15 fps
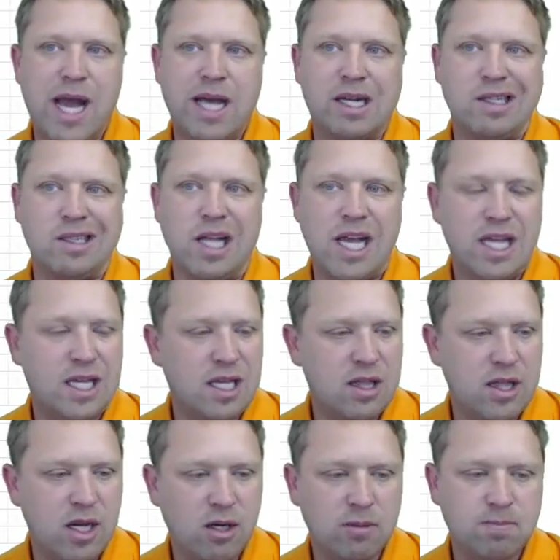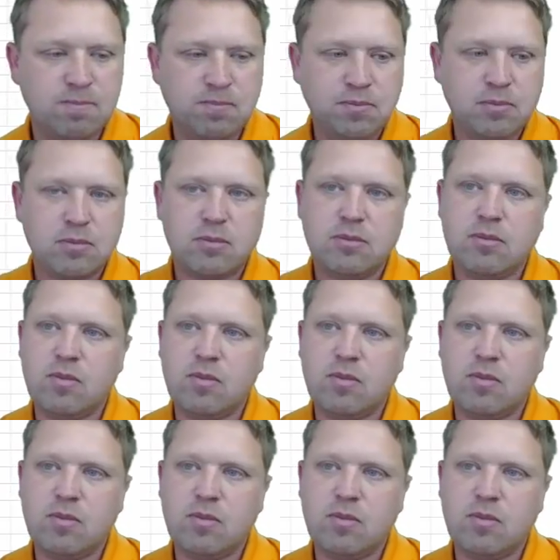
go ahead and add a like in